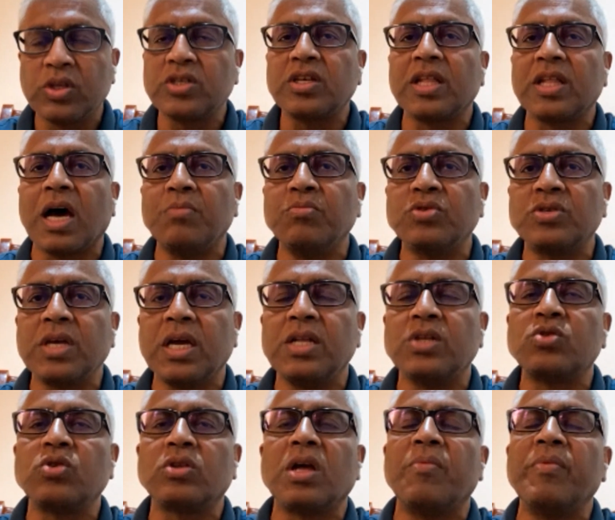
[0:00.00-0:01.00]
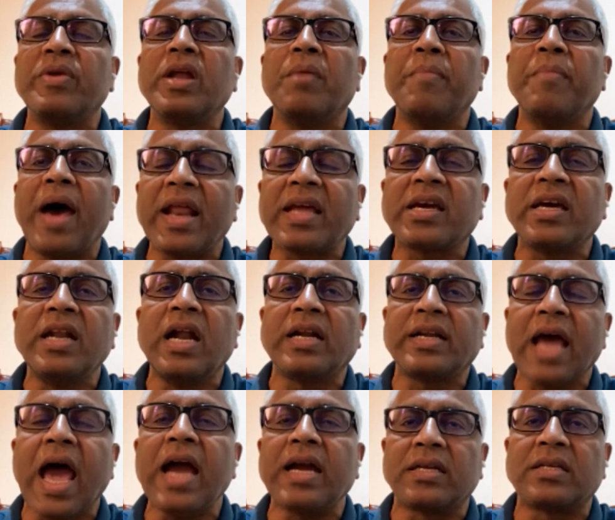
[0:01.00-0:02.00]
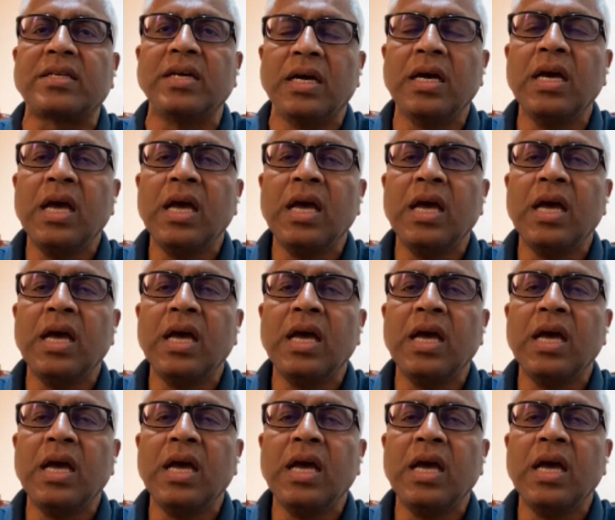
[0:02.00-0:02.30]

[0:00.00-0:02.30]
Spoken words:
Saddam Hussein. So when the American attacked,